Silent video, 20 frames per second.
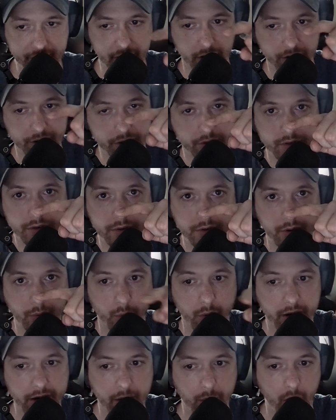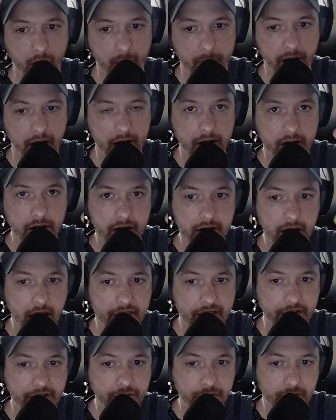You know, you, you can work at Walmart
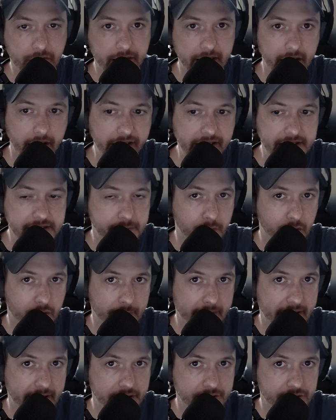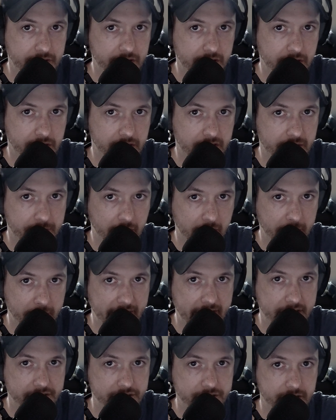and then you can get like a support manager or a
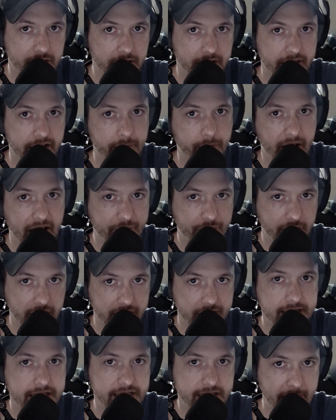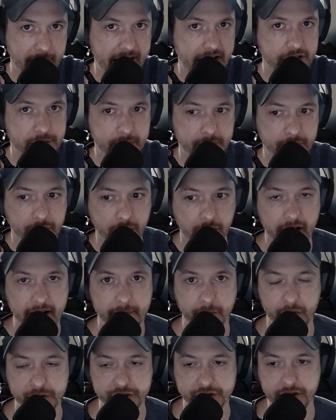department manager and then apply for an assistant management
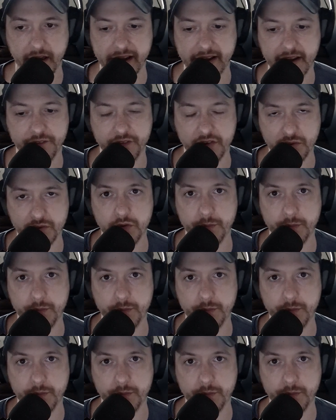program which like if you